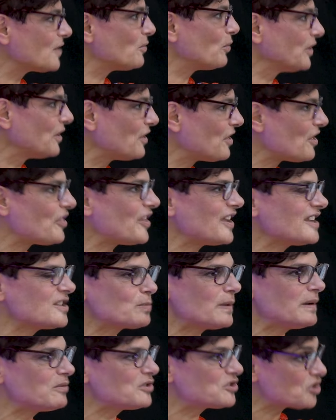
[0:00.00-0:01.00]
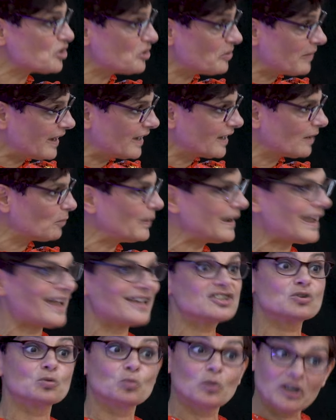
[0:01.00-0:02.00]
So one of the things we were doing, and we
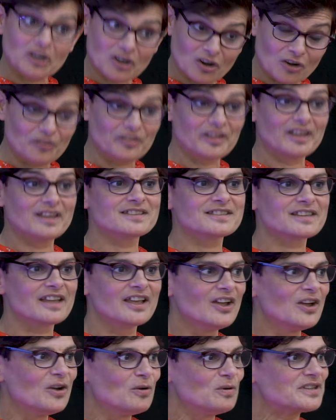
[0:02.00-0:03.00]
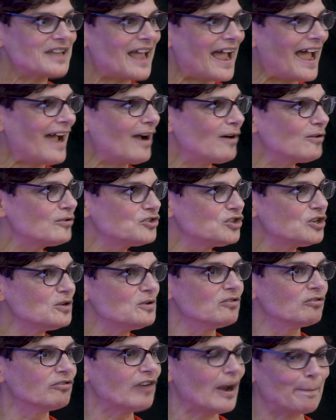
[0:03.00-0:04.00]
had to work on this, was how do
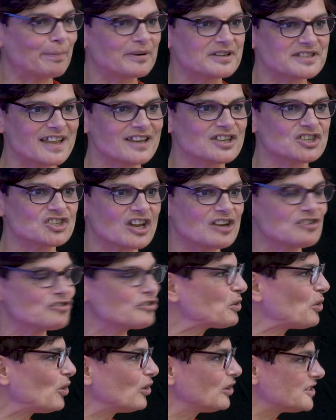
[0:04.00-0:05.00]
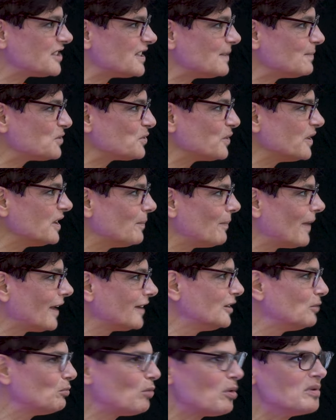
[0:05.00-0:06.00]
you represent gender equality between a
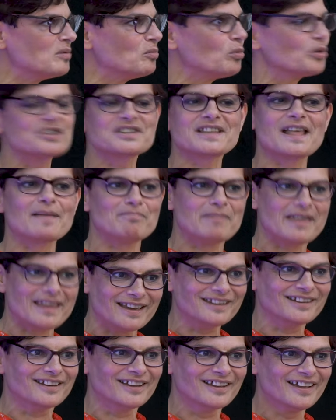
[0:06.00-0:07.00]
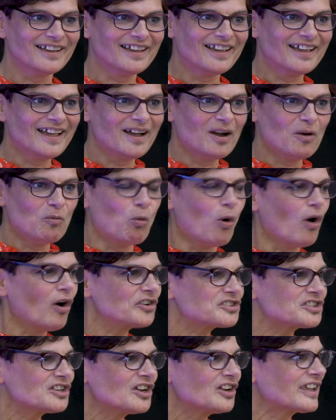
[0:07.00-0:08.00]
man and a woman? What does that mean?
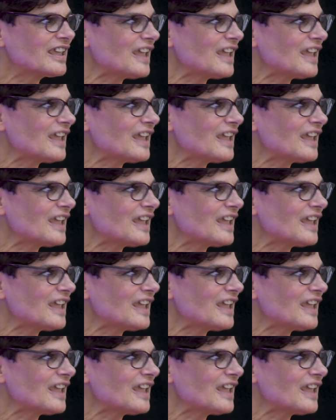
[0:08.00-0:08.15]
What